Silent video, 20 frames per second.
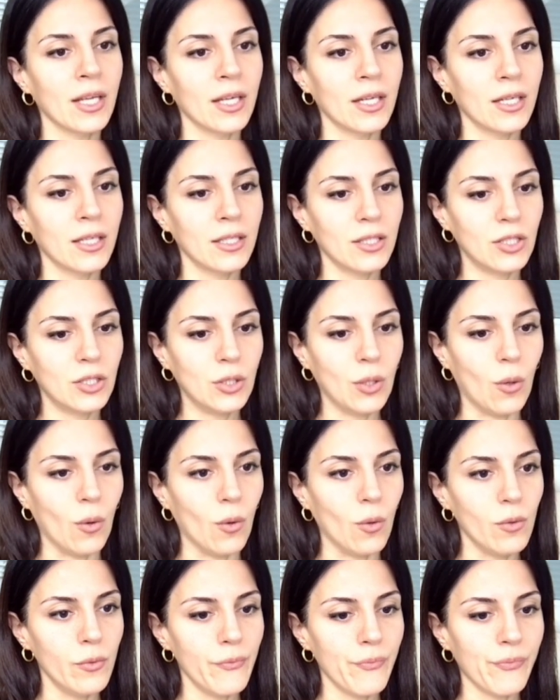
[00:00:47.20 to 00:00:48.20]

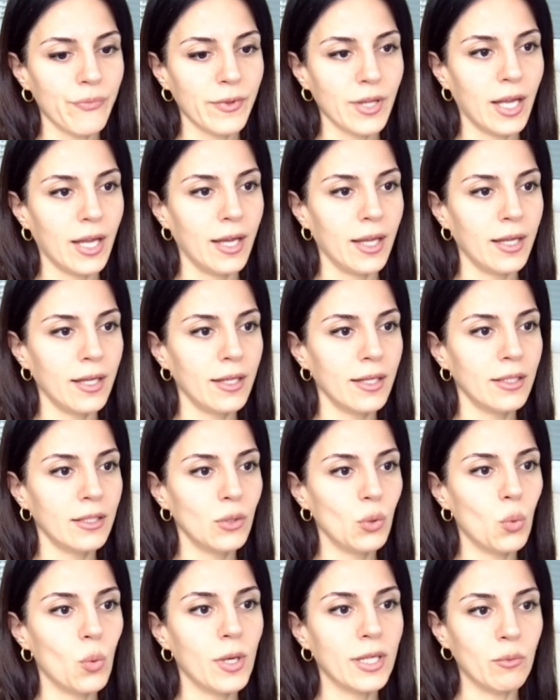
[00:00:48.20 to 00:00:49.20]
So, and
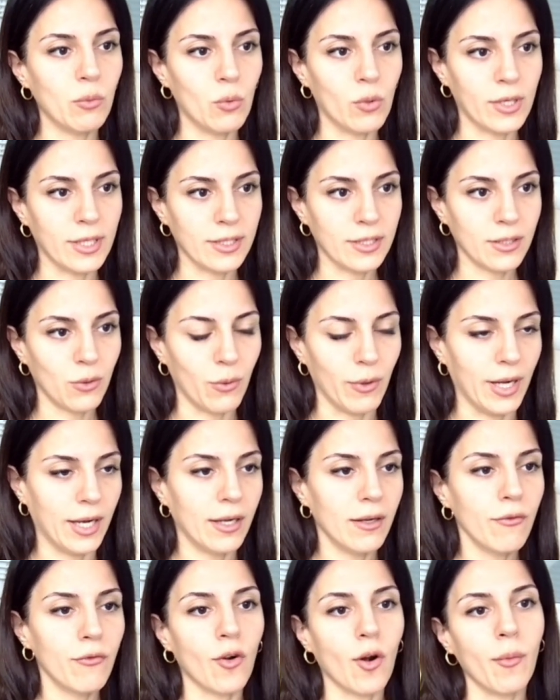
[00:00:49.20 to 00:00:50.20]
one more square
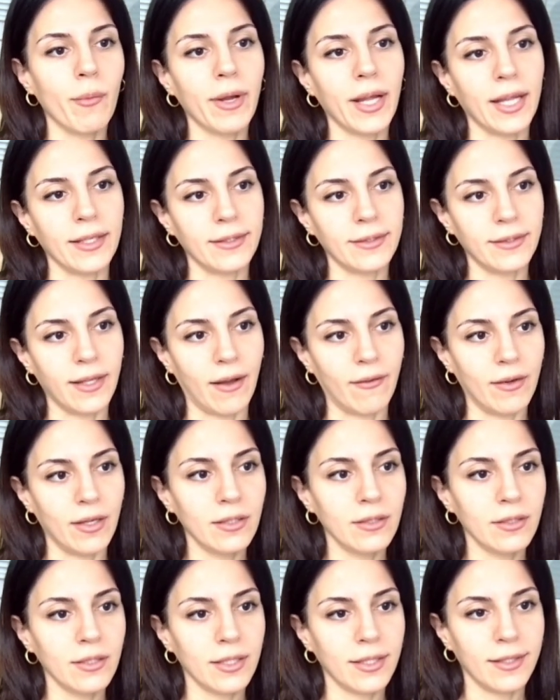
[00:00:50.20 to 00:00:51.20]
from a7,
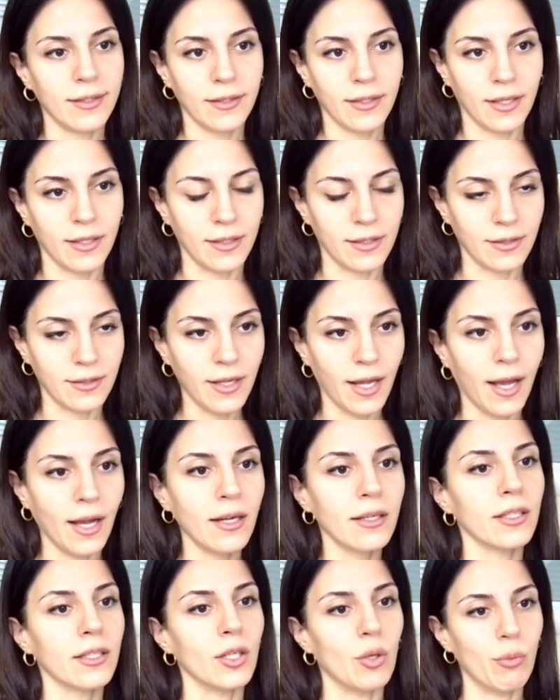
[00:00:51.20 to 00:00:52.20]
it can attack
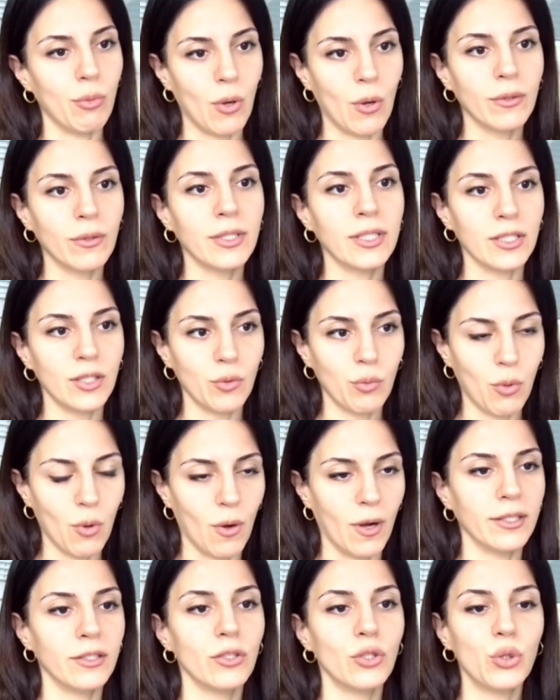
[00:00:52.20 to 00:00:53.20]
the opponent's
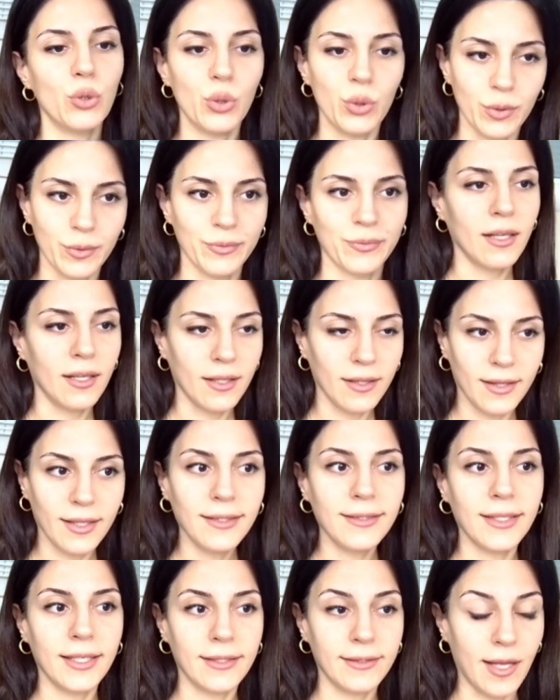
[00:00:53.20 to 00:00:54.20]
pawn too. In this
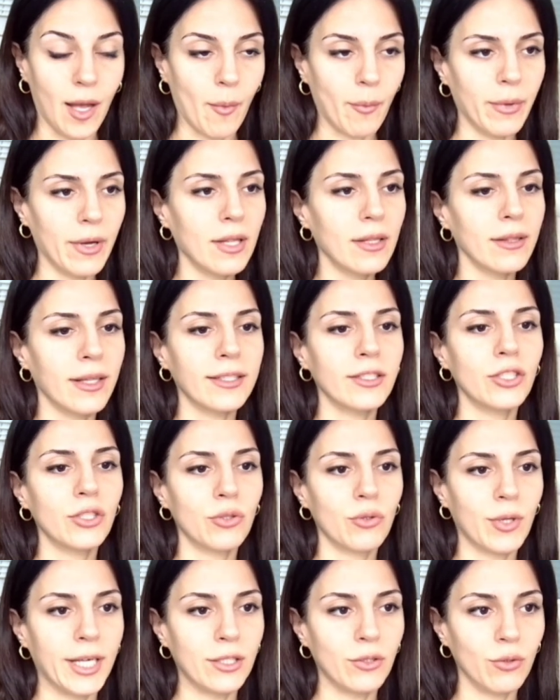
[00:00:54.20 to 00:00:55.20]
example, let's
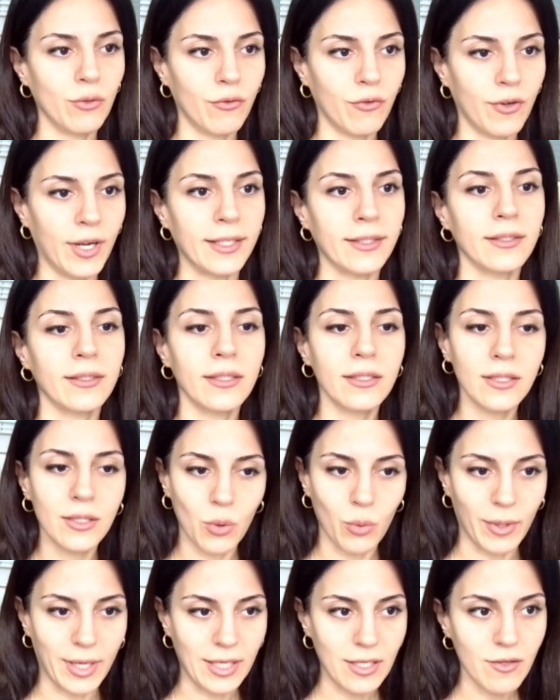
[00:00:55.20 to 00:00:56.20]
try to find the
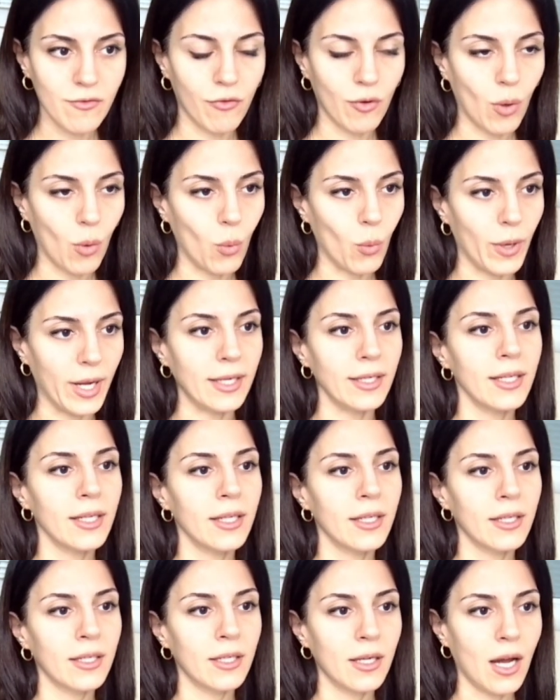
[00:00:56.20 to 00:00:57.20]
squares from where
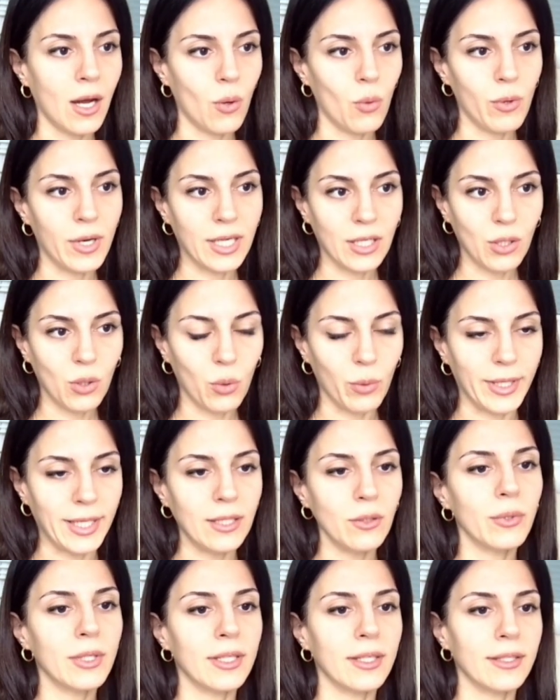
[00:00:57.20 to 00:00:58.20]
our queen
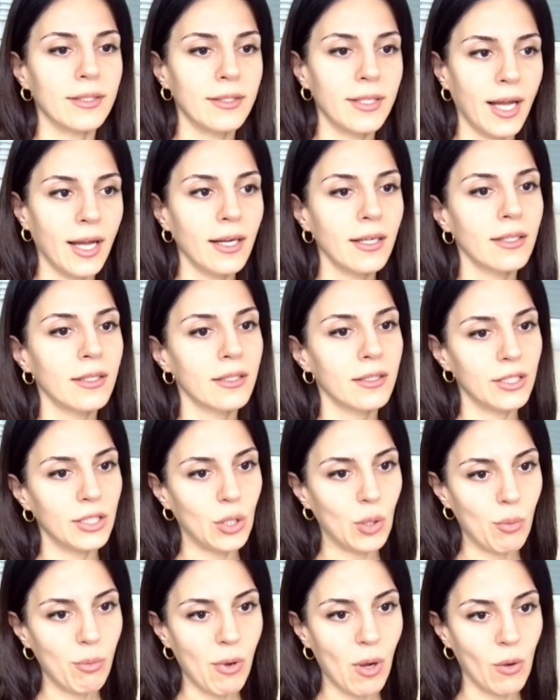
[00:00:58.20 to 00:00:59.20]
will attack the
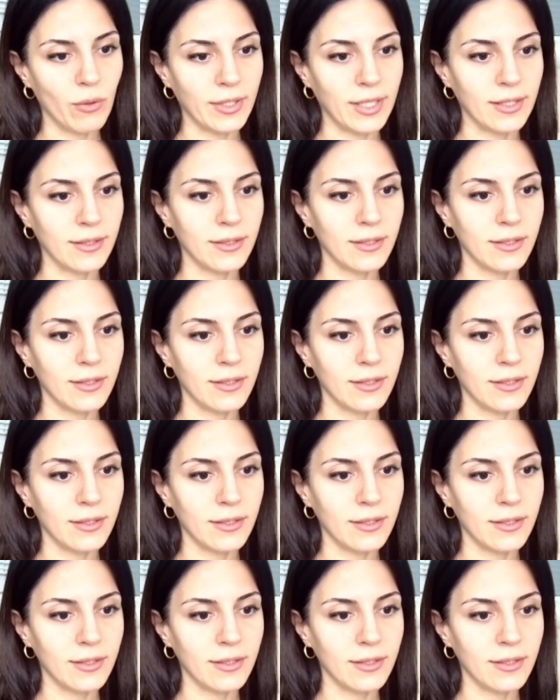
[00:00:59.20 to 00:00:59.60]
opponent's